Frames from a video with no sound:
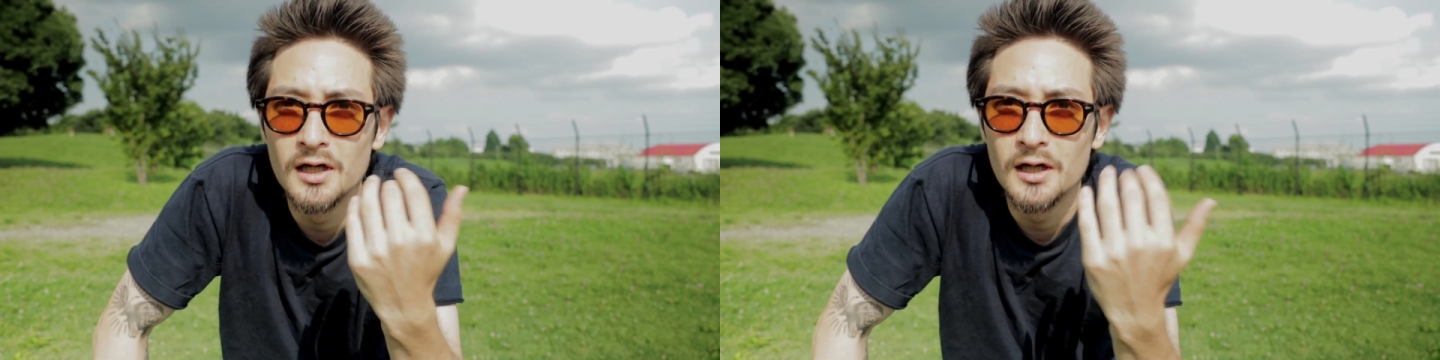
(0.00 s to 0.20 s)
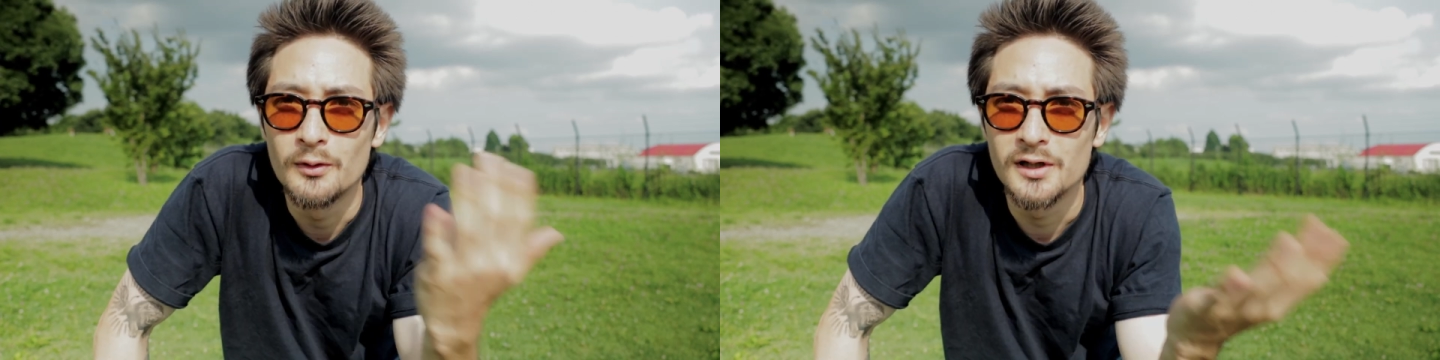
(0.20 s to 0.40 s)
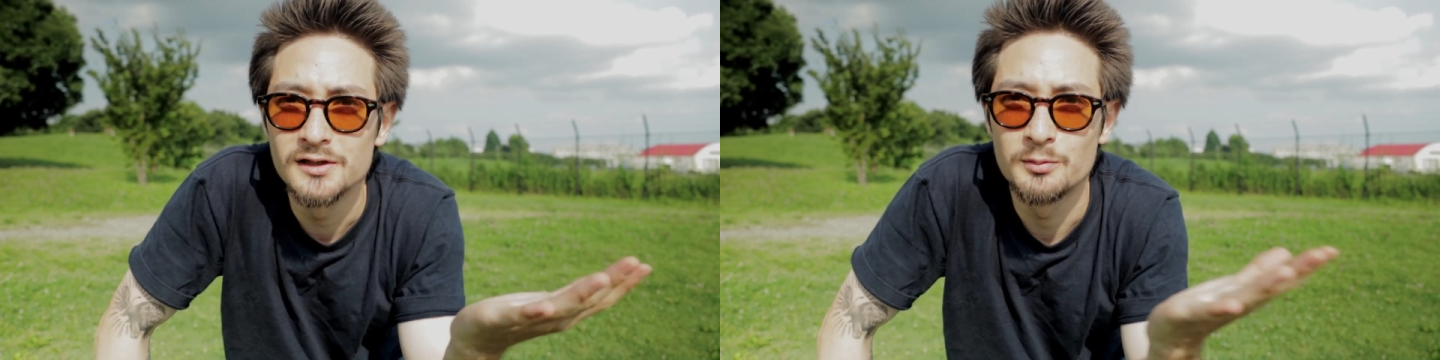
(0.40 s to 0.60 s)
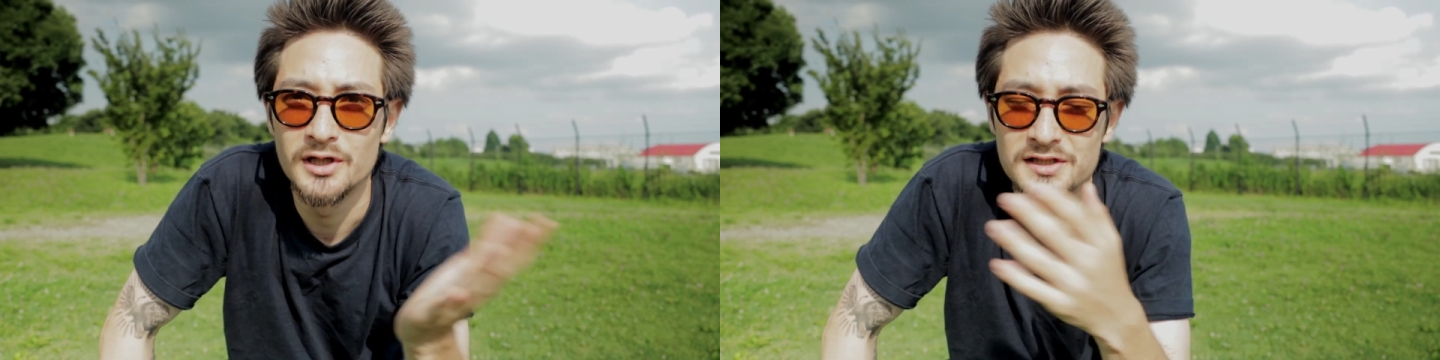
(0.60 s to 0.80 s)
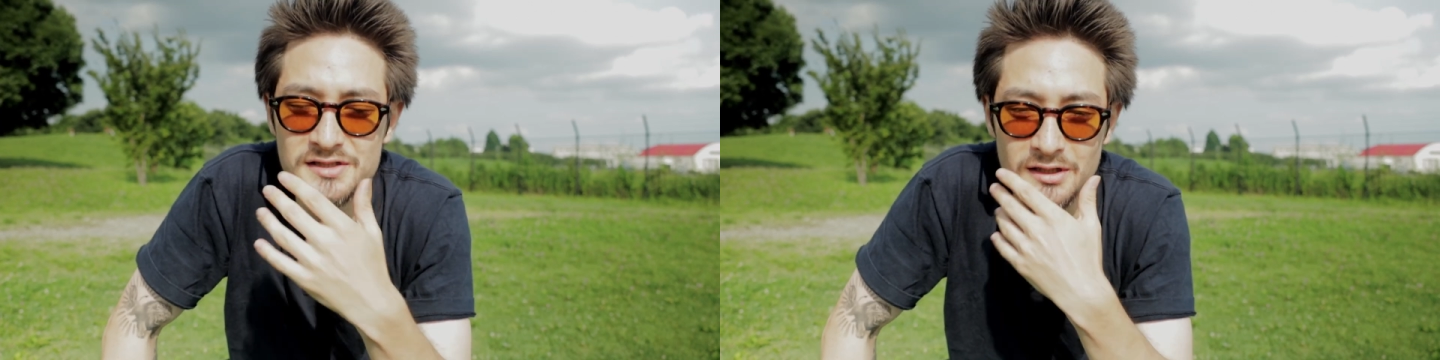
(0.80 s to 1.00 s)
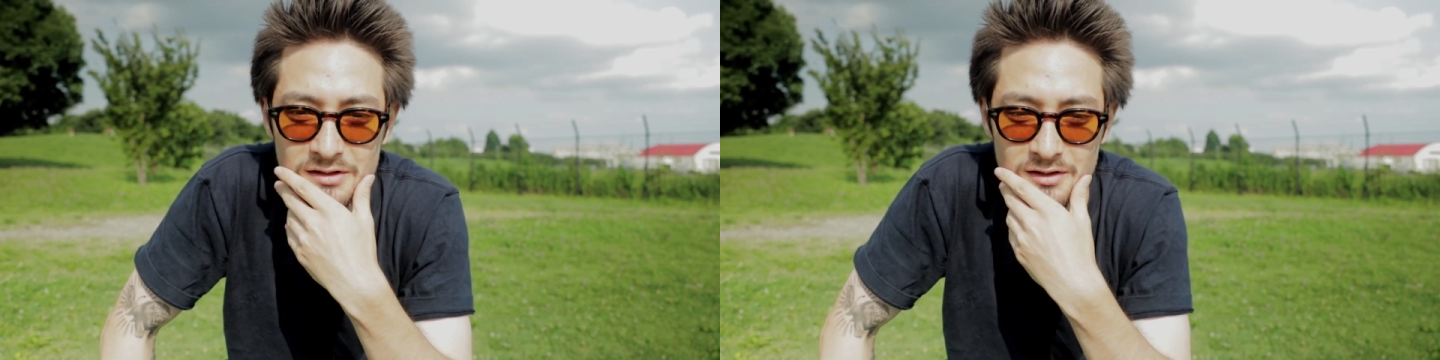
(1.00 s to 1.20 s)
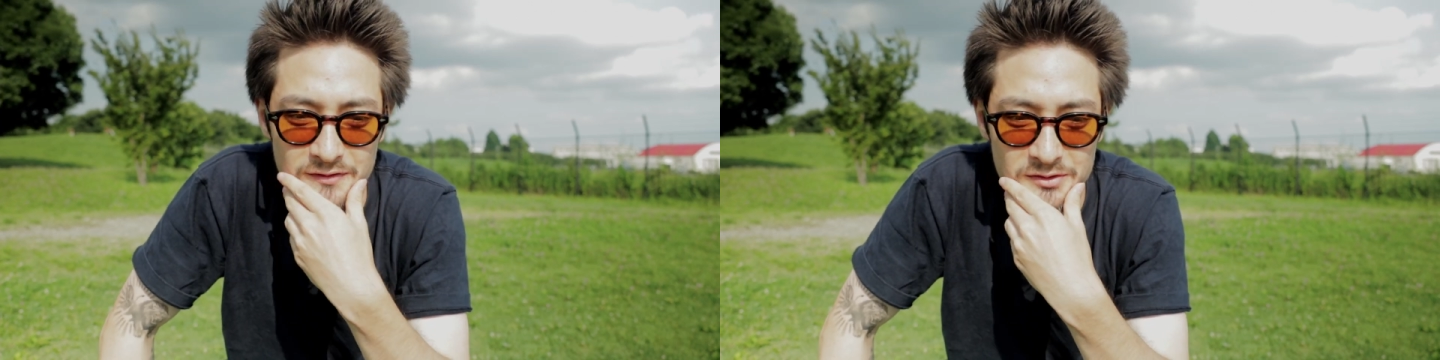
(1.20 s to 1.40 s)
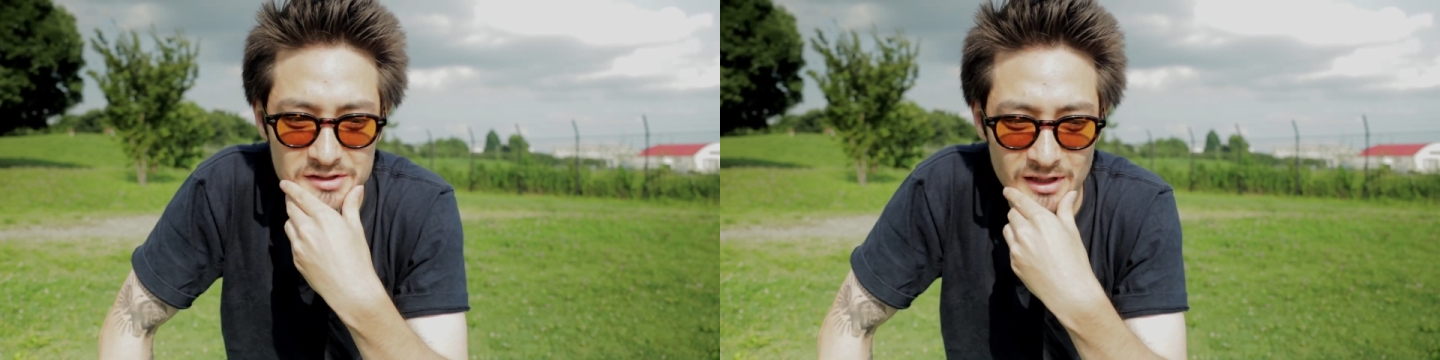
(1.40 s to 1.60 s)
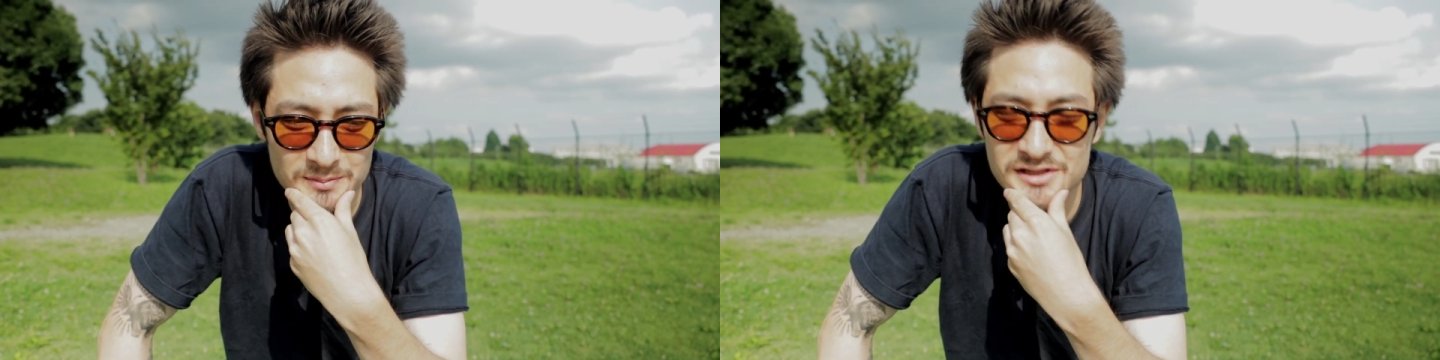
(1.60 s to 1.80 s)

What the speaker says: I wanted to break this down in a few steps,